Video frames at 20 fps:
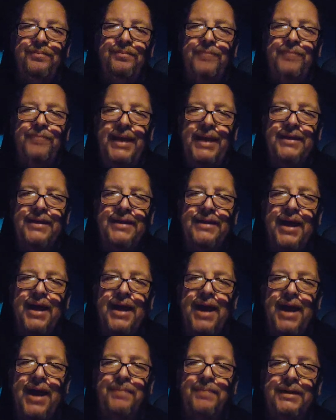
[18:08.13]
make that
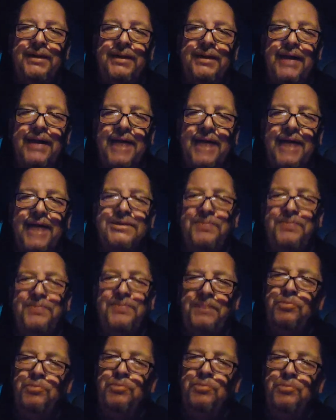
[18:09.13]
happen. It has to
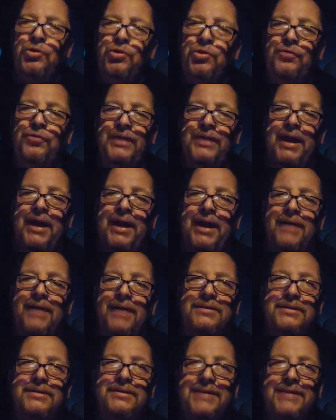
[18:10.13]
be moved. It
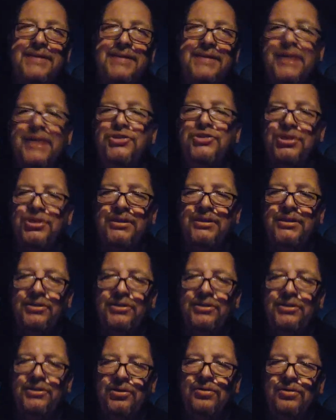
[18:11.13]
has tension,
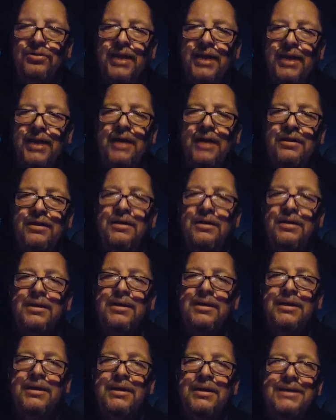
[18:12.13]
that
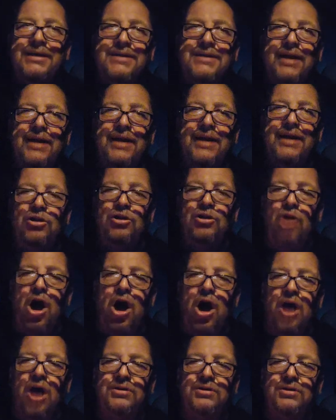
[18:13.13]
it's kind of
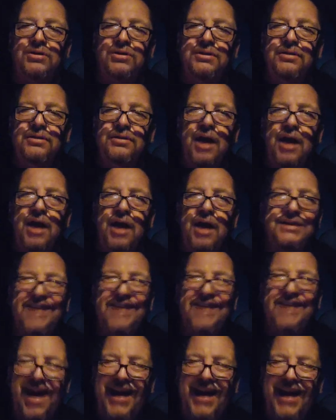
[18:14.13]
locked, not
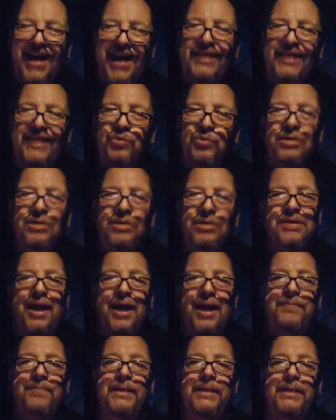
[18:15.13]
tight, real
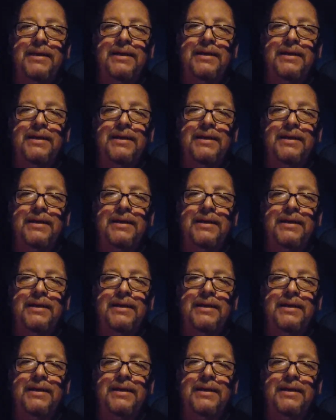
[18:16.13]
tight, but